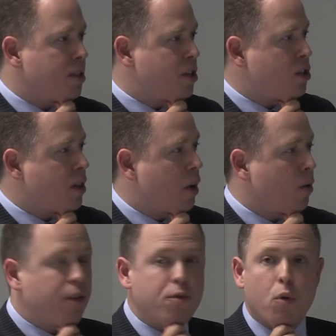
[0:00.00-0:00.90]
the position,
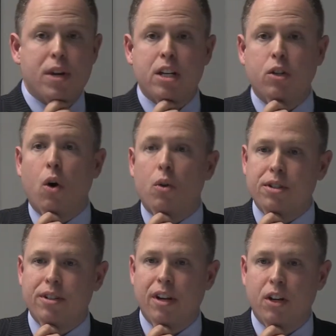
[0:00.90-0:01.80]
though, if you've already
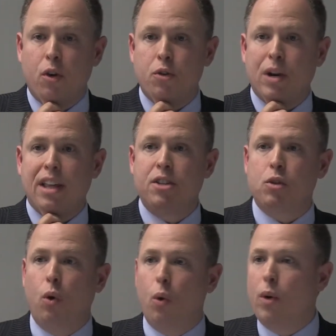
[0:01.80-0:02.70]
got a contract
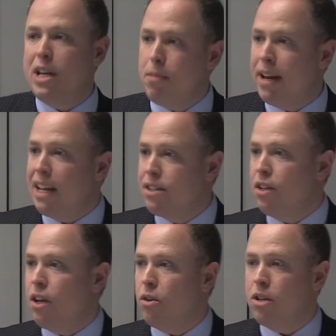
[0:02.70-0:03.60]
that's already been
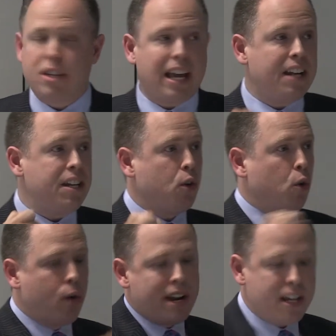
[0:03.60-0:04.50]
executed and it
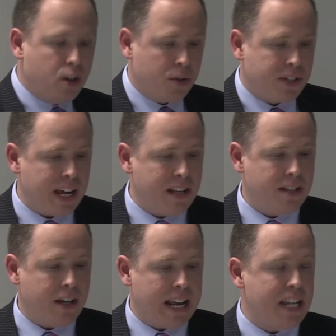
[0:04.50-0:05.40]
already
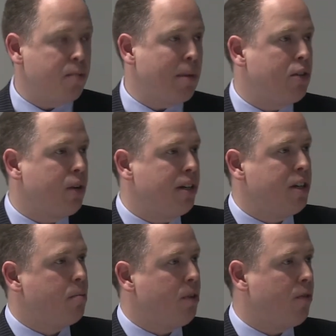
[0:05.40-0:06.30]
contains an asymmetric
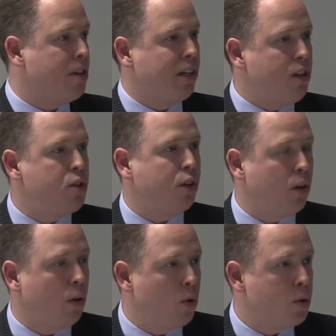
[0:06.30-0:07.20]
dispute
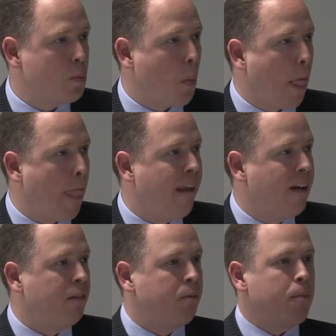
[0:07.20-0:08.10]
resolution clause,
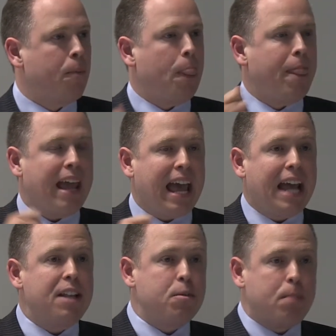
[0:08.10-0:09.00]

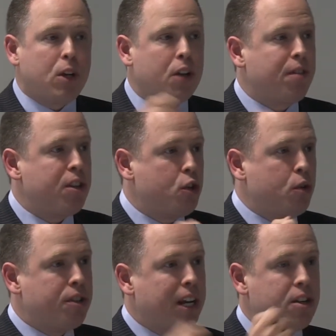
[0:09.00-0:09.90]
and because of the
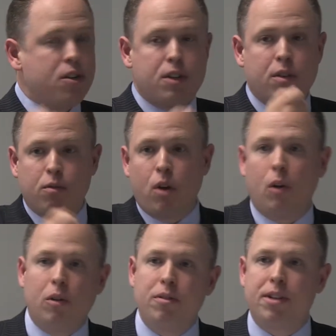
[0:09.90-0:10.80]
jurisdictions
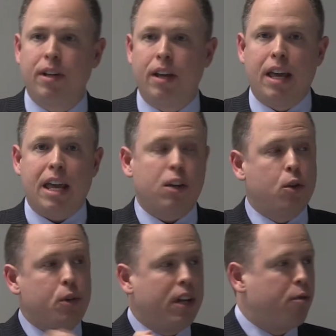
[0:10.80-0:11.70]
involved,
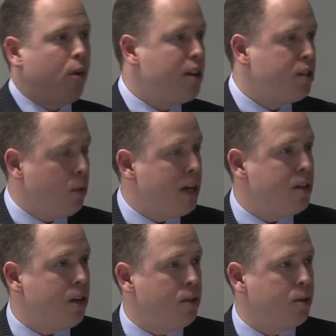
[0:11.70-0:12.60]
it could give rise to
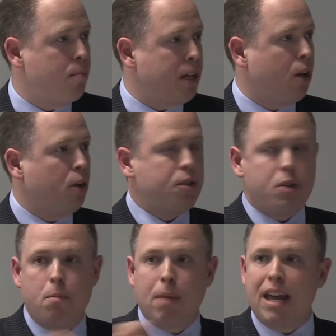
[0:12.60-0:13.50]
issues
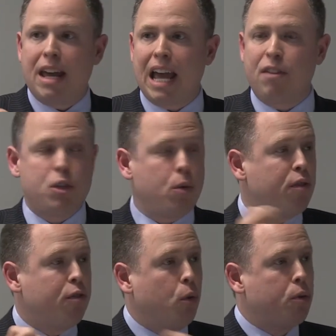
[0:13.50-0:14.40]
because you may have to
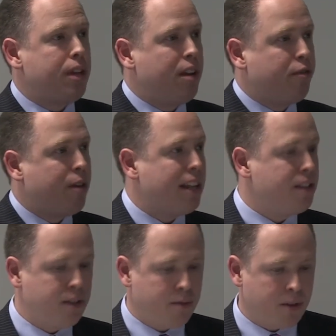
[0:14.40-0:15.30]
enforce in
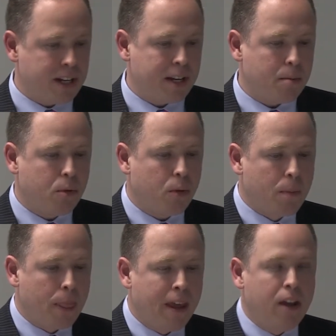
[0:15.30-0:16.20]
France, for
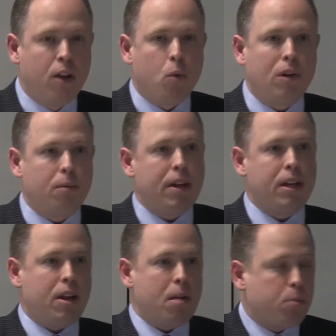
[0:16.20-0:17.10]
example. Well,
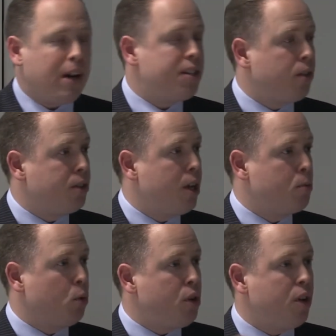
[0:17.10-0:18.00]
in practical
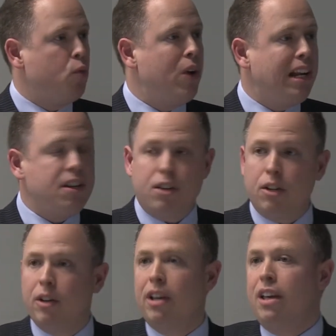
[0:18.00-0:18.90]
terms, all you can really
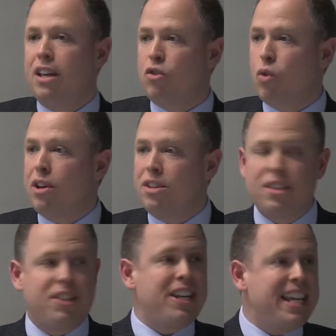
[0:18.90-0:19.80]
do is try to
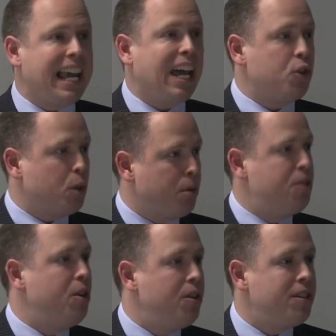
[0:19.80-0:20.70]
seek out
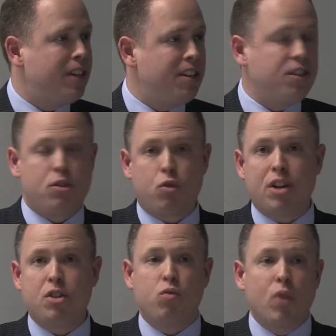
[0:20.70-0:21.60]
opportunities to
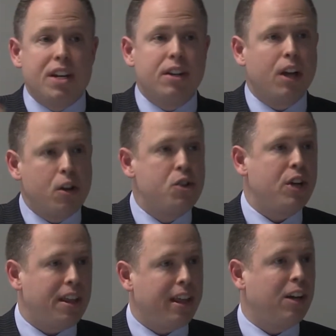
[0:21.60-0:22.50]
try to
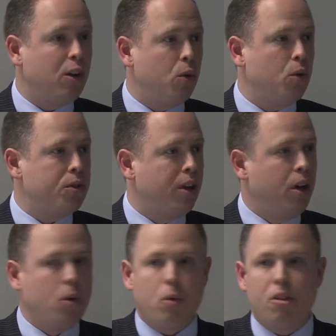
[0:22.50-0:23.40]
renegotiate that clause,
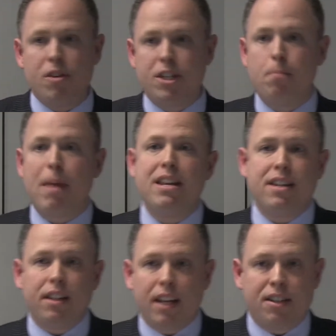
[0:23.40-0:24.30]
whether it's
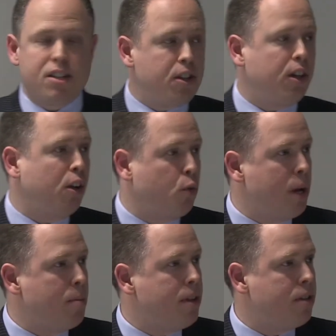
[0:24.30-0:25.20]
amending the existing
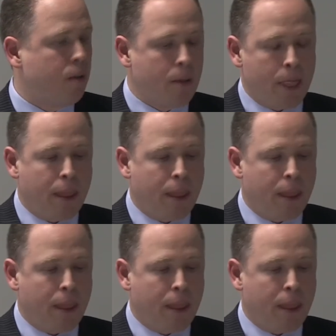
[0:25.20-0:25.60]
agreement